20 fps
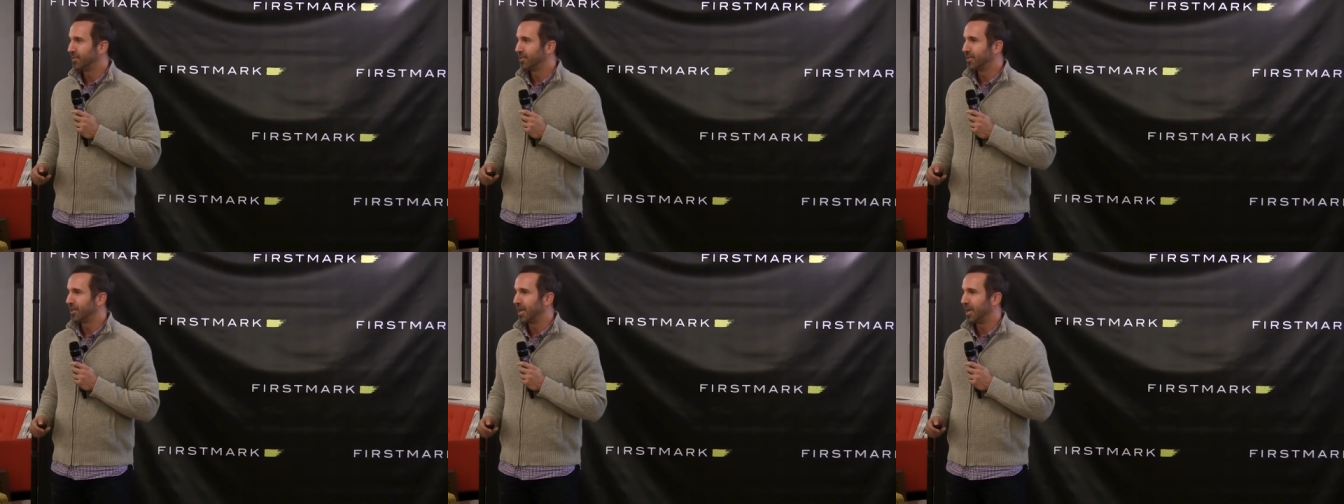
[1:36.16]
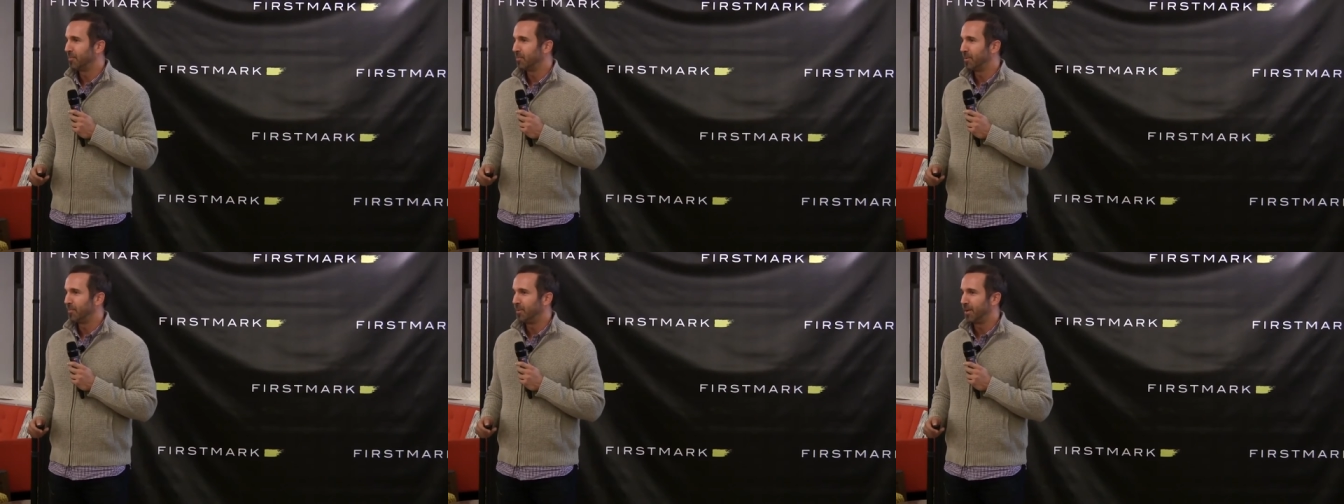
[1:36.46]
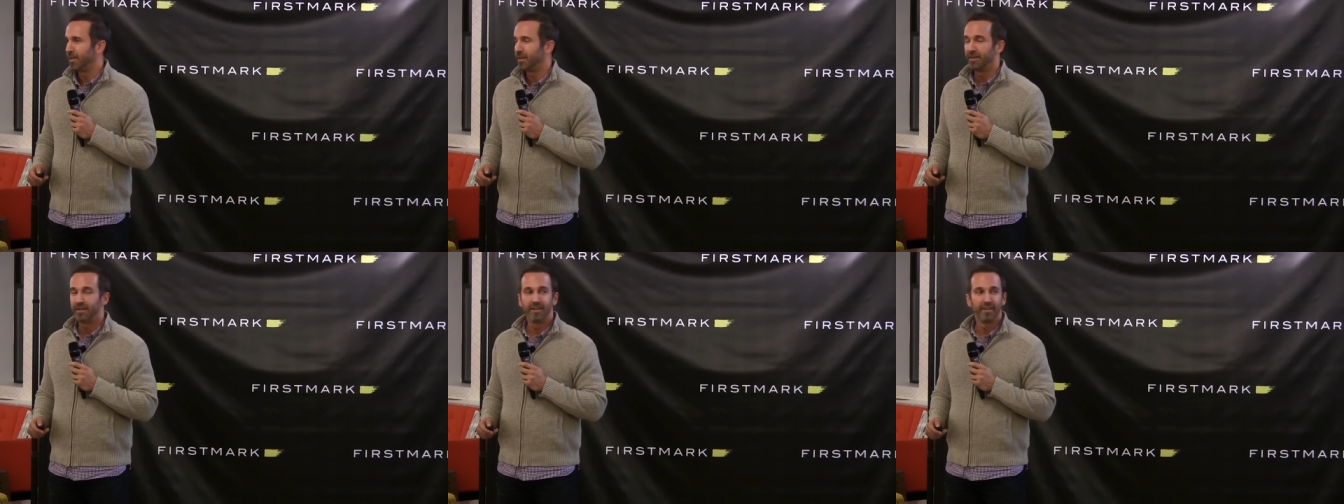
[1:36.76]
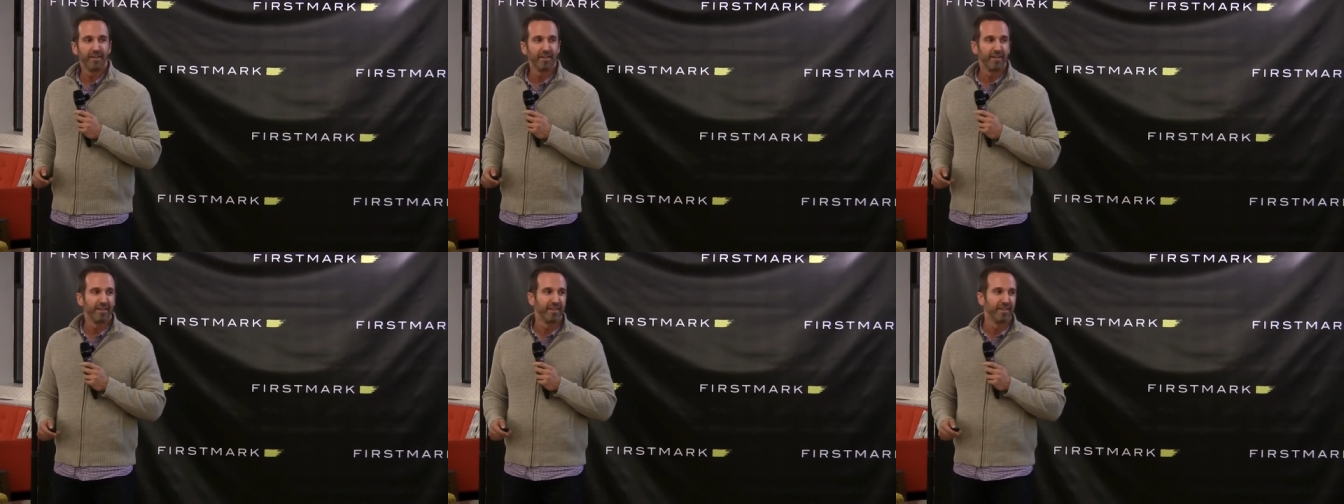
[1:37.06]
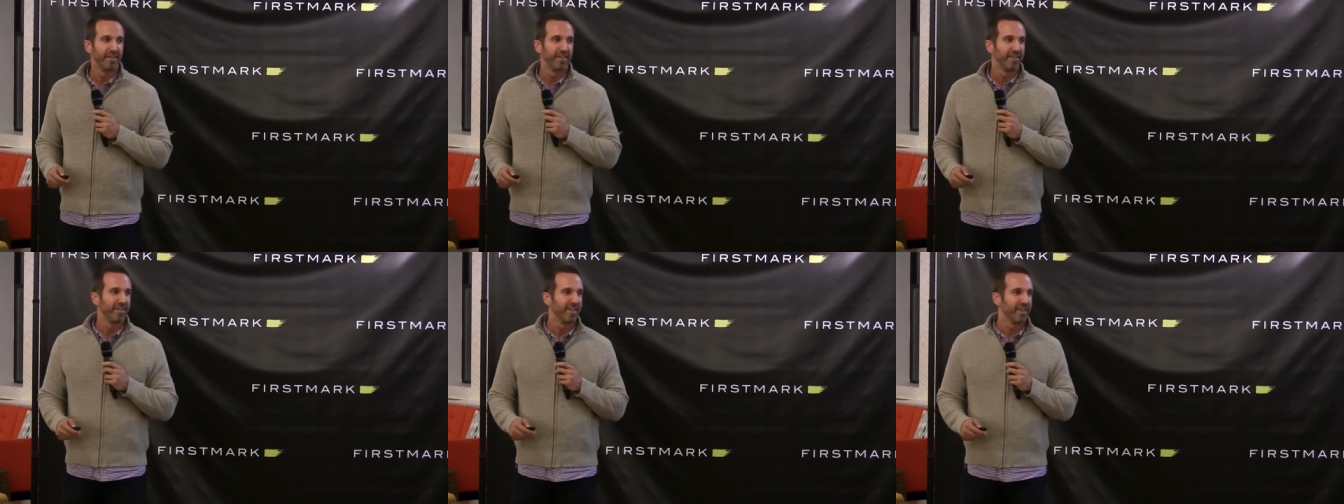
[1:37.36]
just can't be beat.
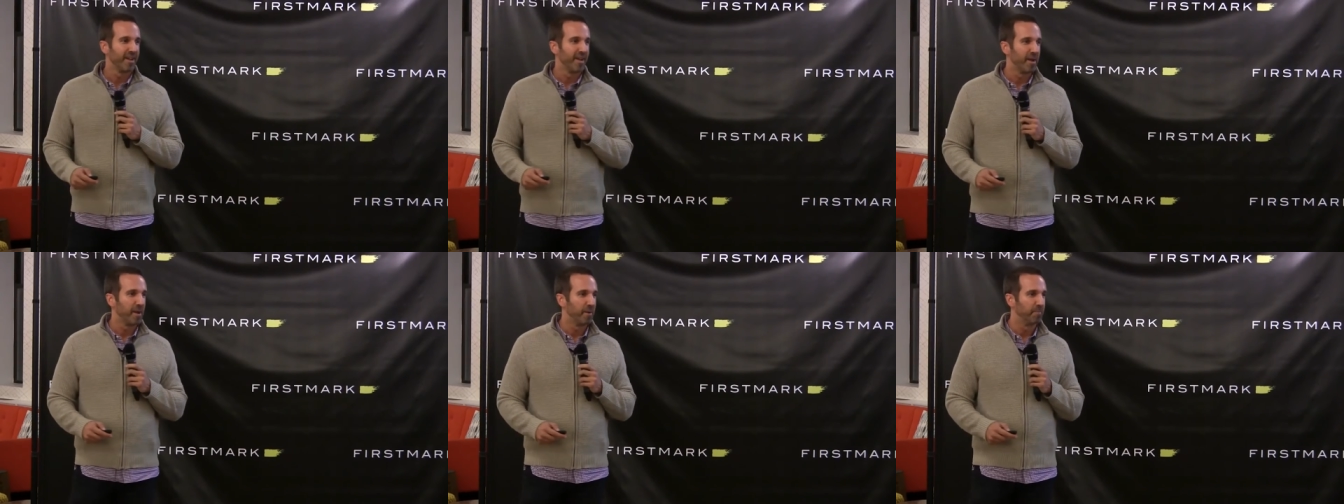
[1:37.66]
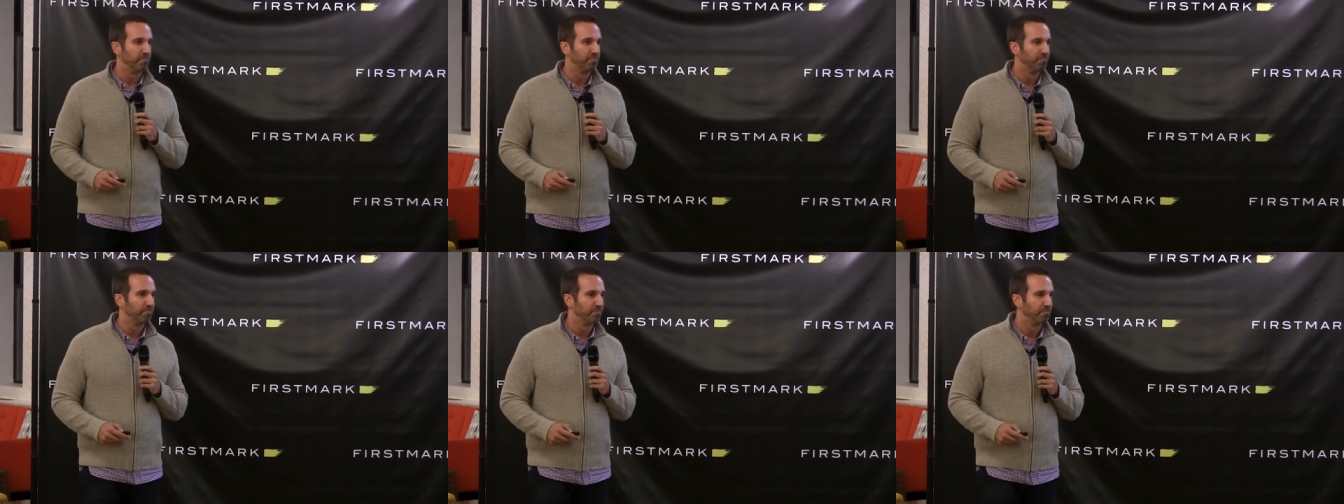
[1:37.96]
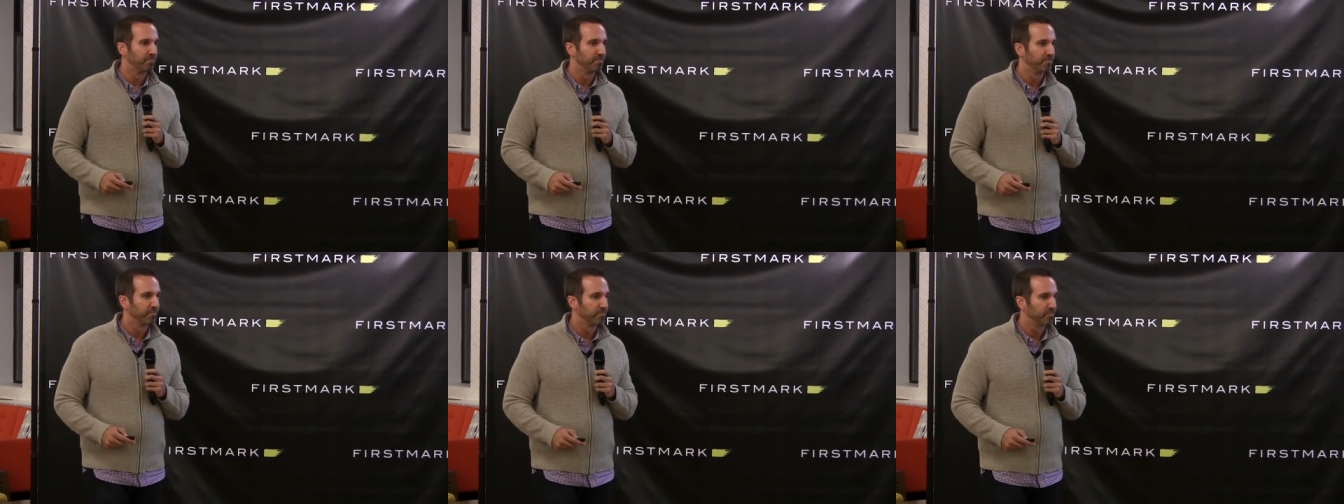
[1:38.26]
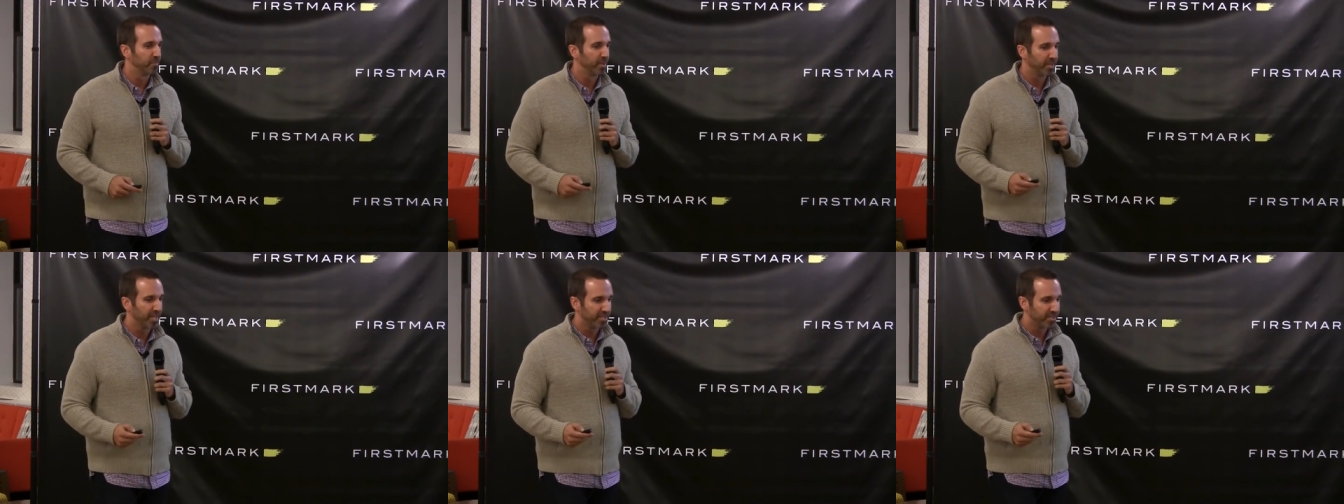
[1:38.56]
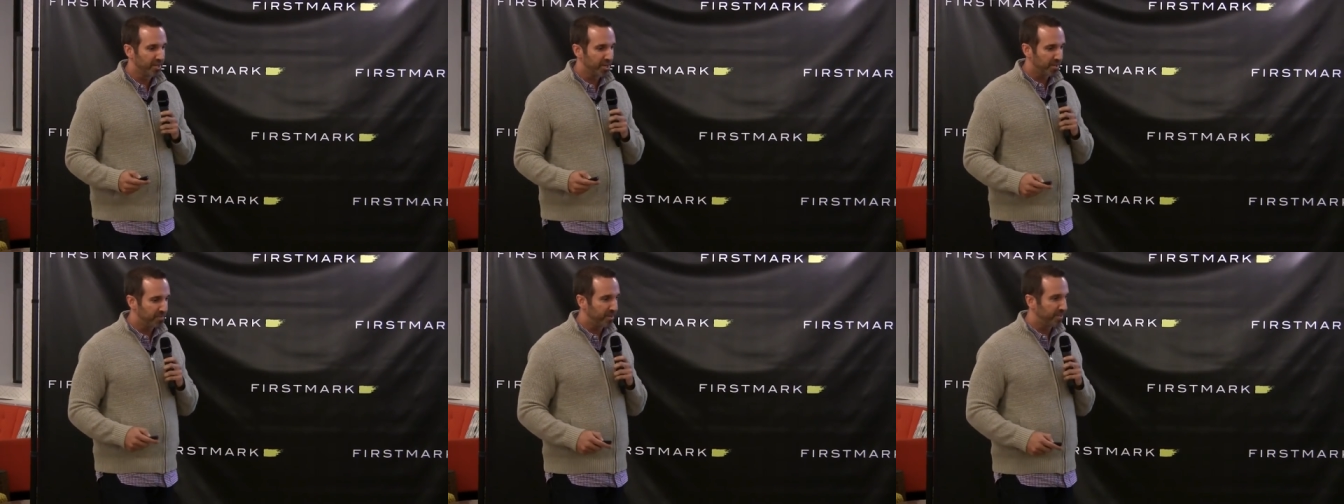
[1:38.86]
Um, but
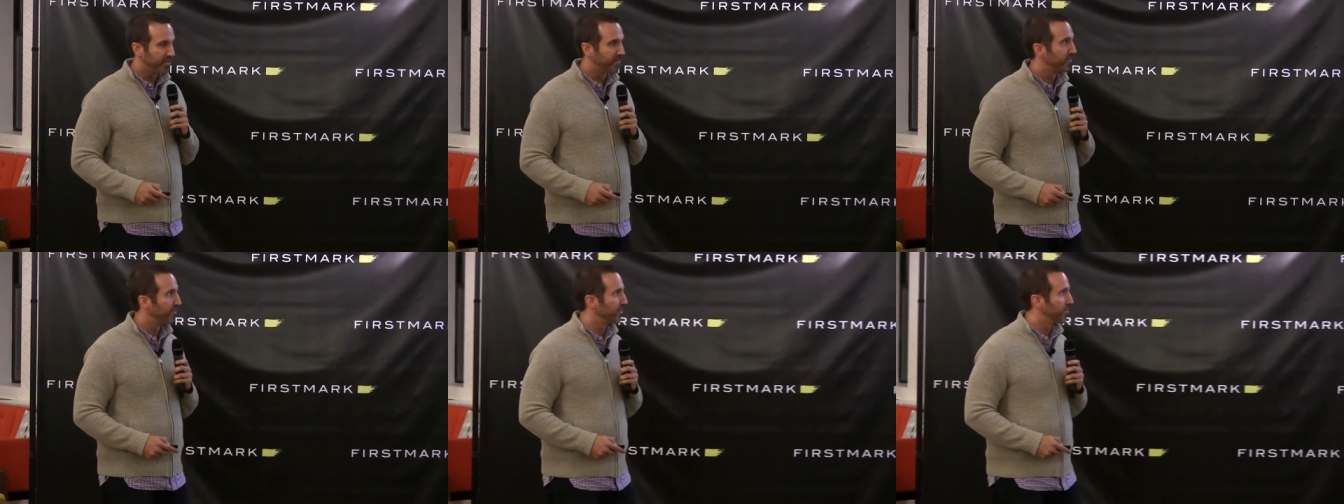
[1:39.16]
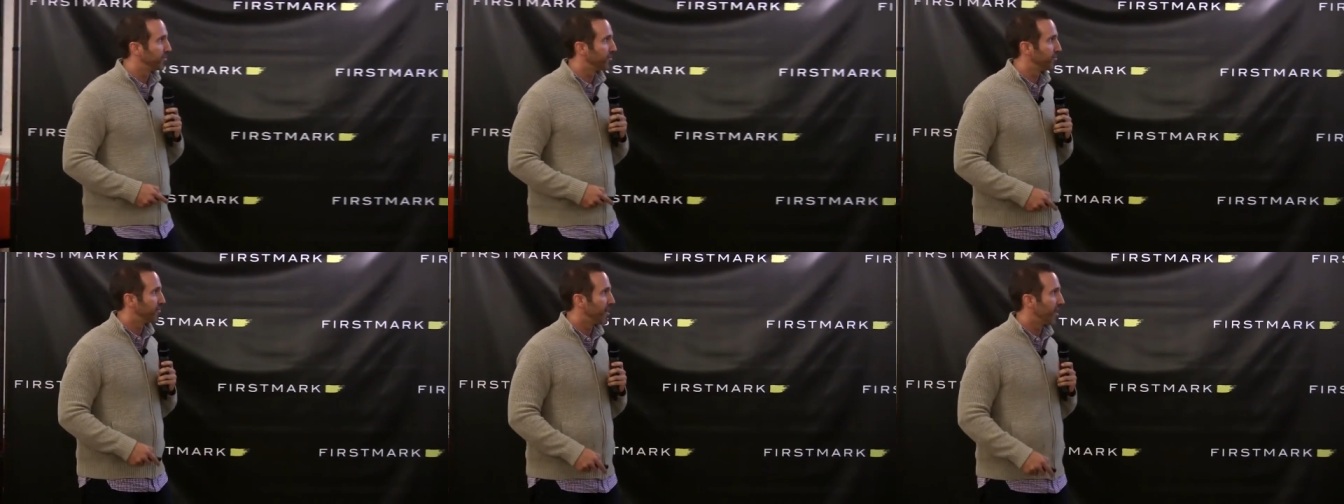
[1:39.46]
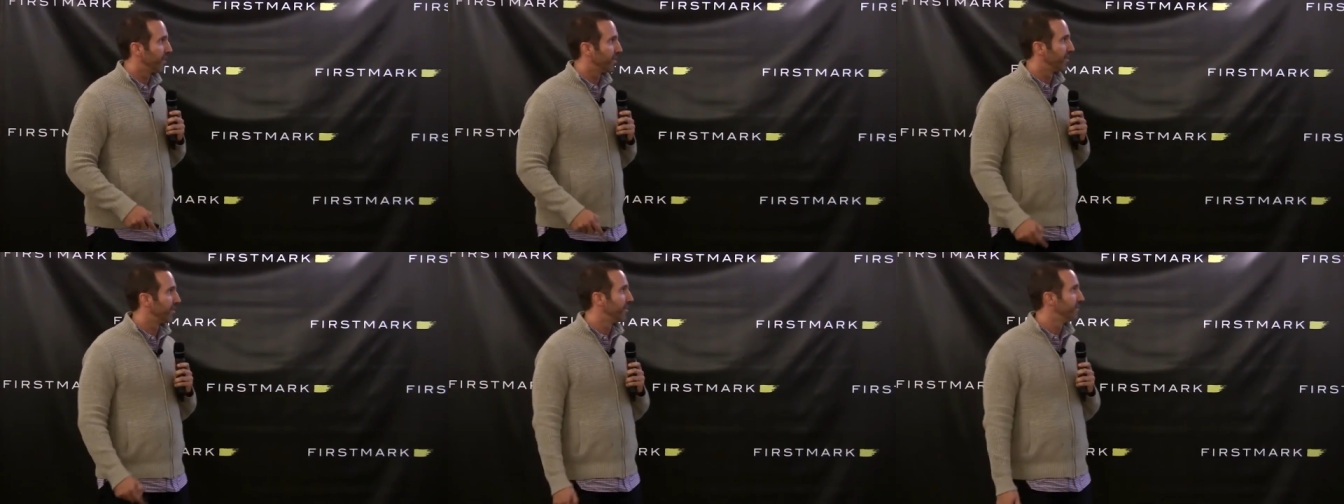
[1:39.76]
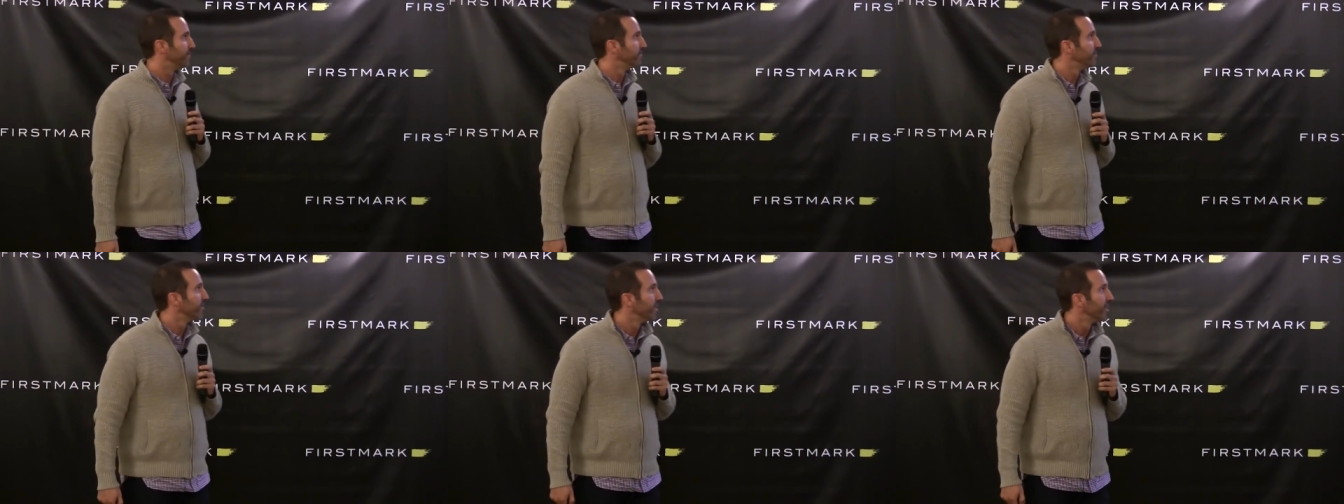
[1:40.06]
let's talk about some virtual reality.